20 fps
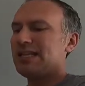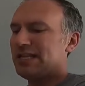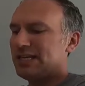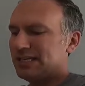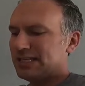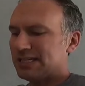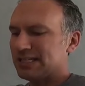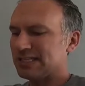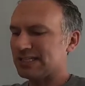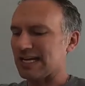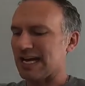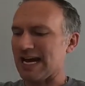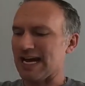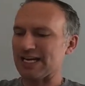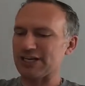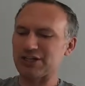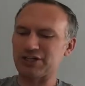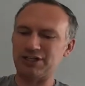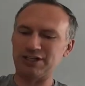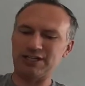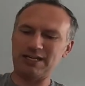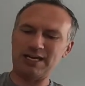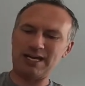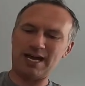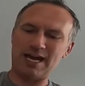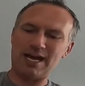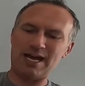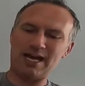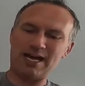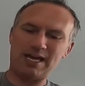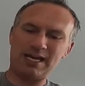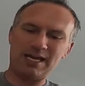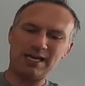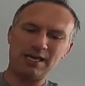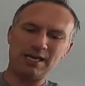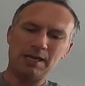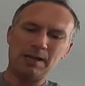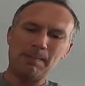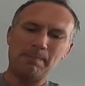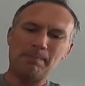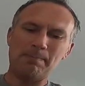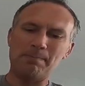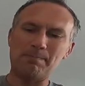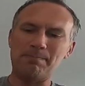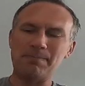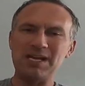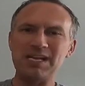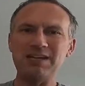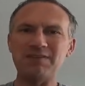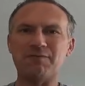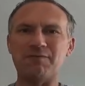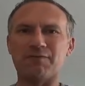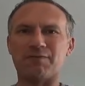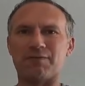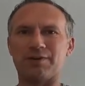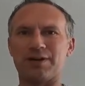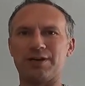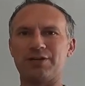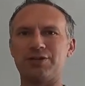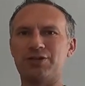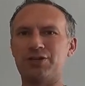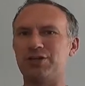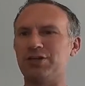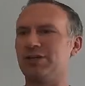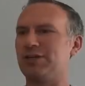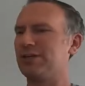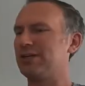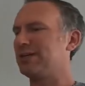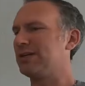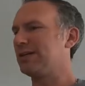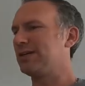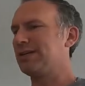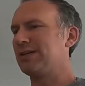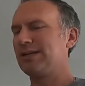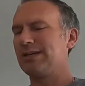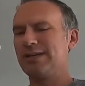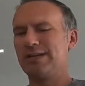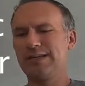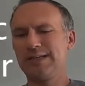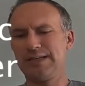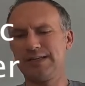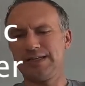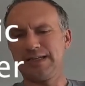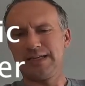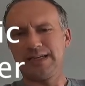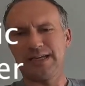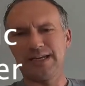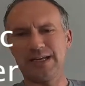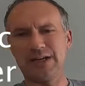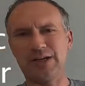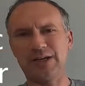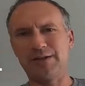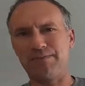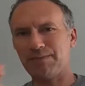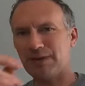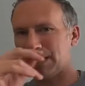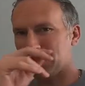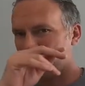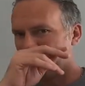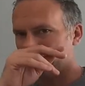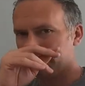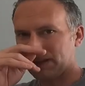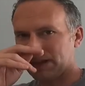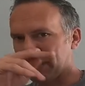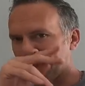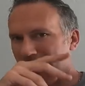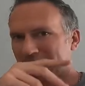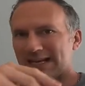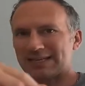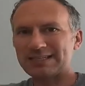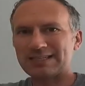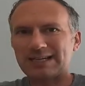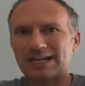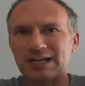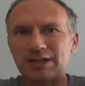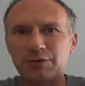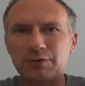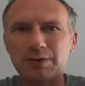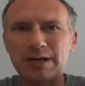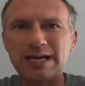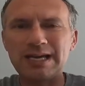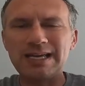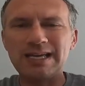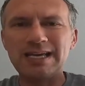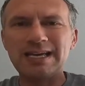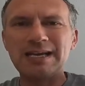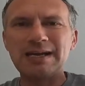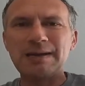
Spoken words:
This is actually a mini fridge. Get all the paper, the plastic out of the way.